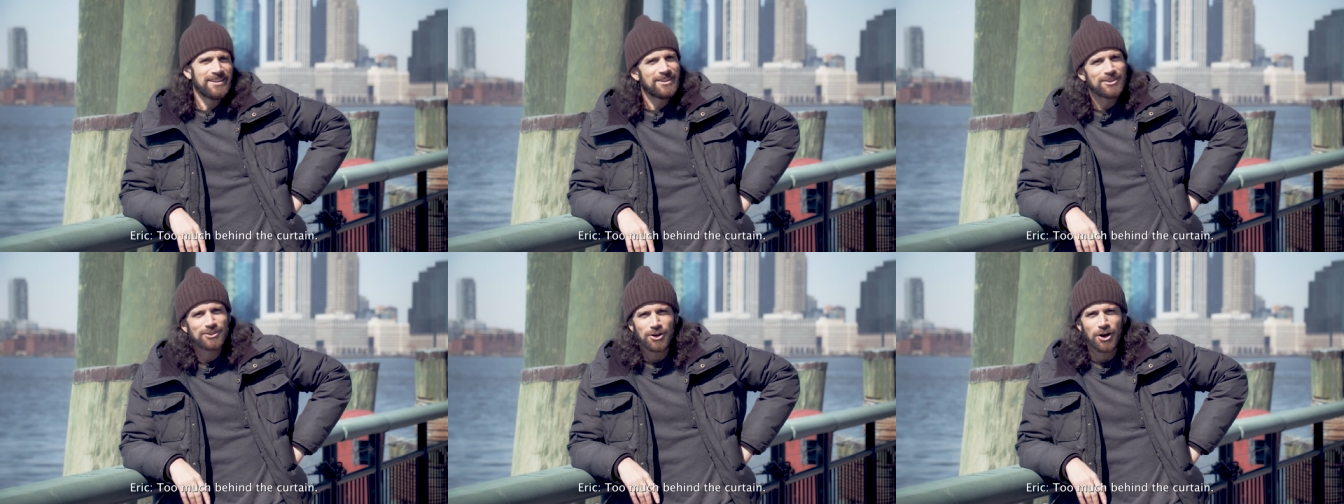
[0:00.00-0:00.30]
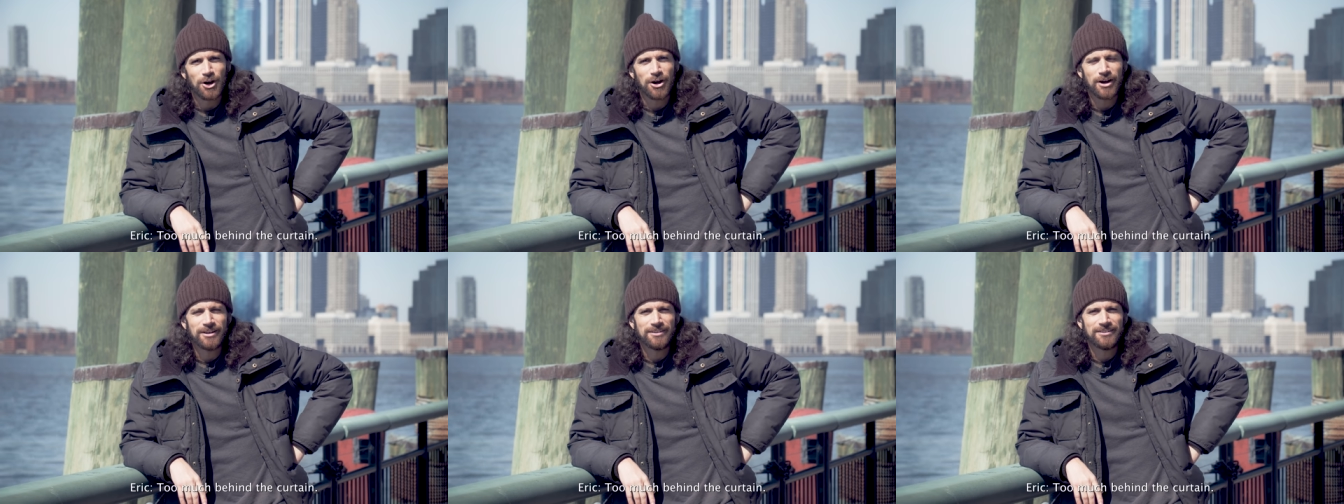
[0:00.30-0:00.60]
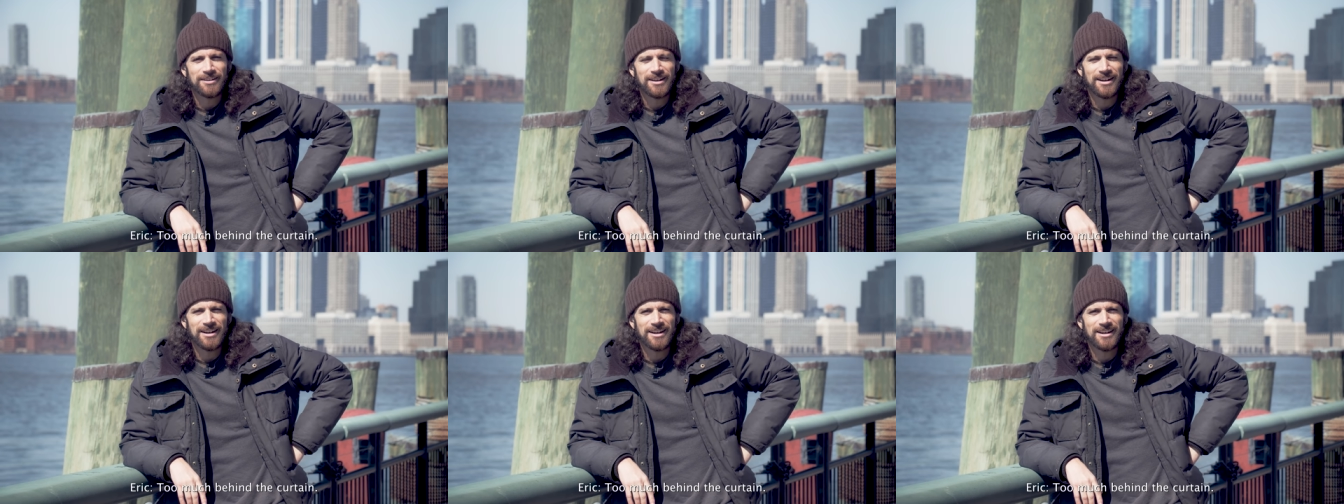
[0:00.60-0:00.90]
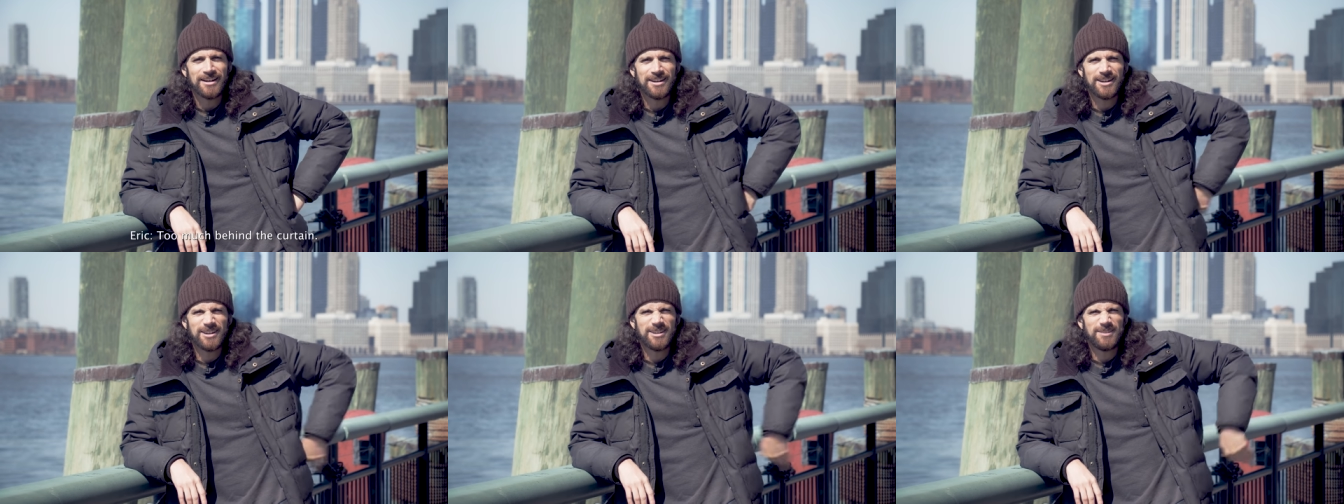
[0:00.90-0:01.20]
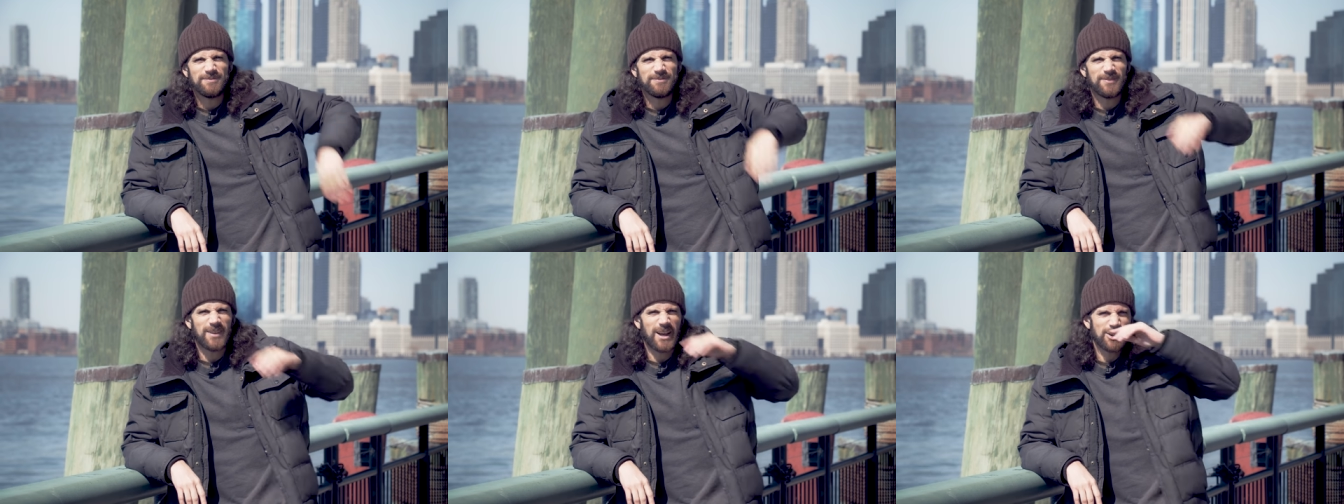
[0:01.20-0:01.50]
Sorry,
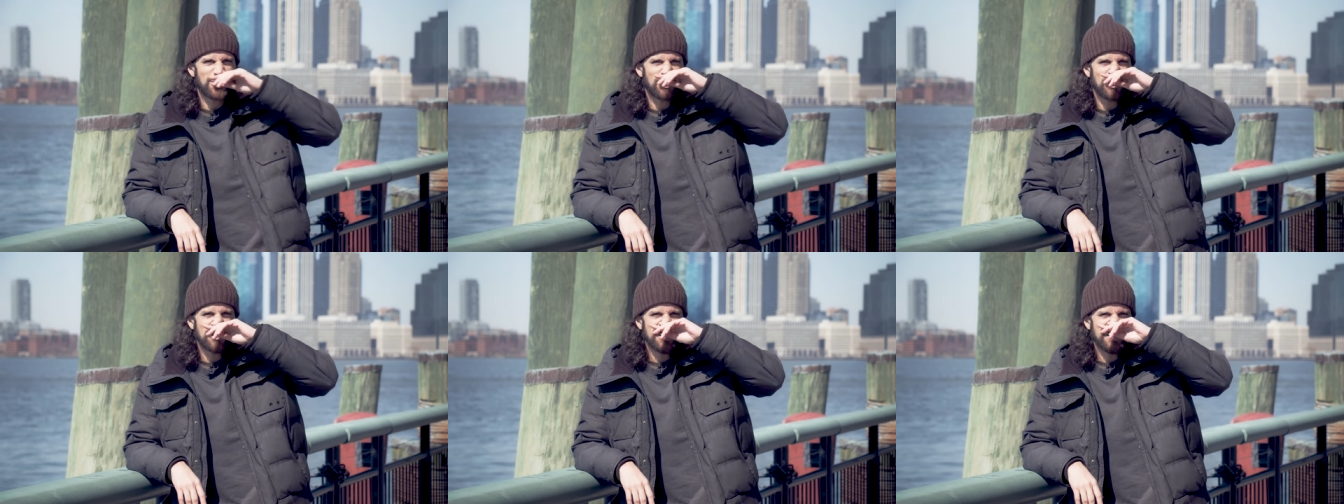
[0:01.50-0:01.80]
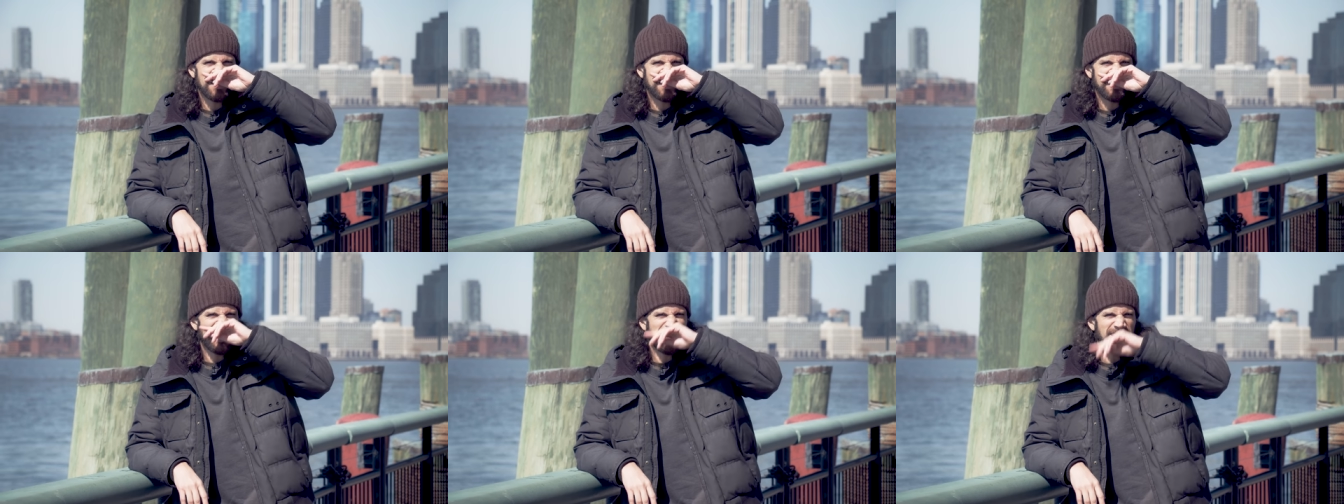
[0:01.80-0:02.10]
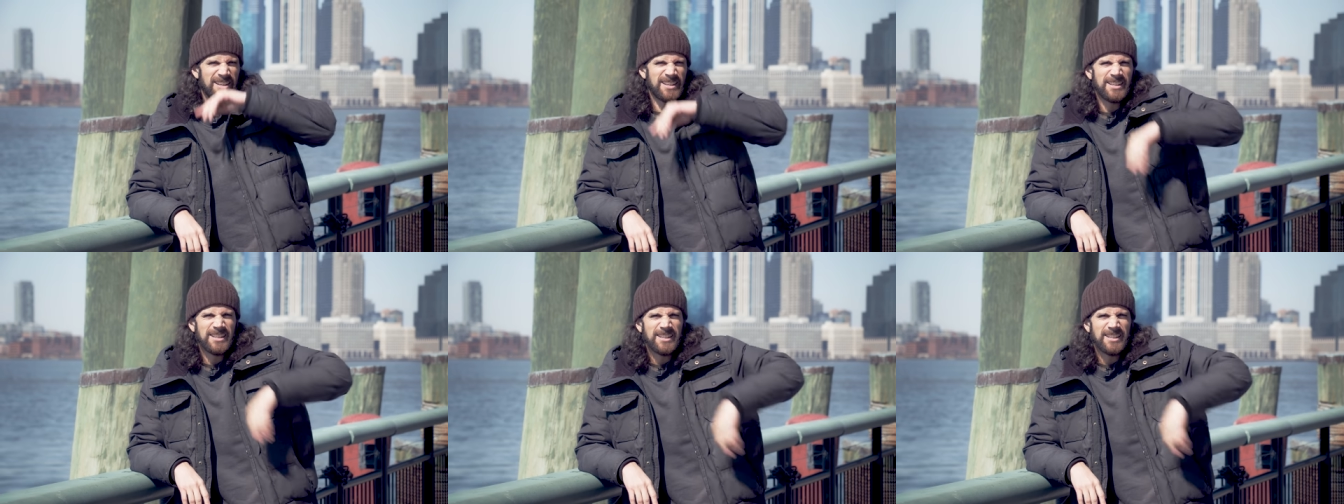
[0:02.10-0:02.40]
um, I shouldn't have done that.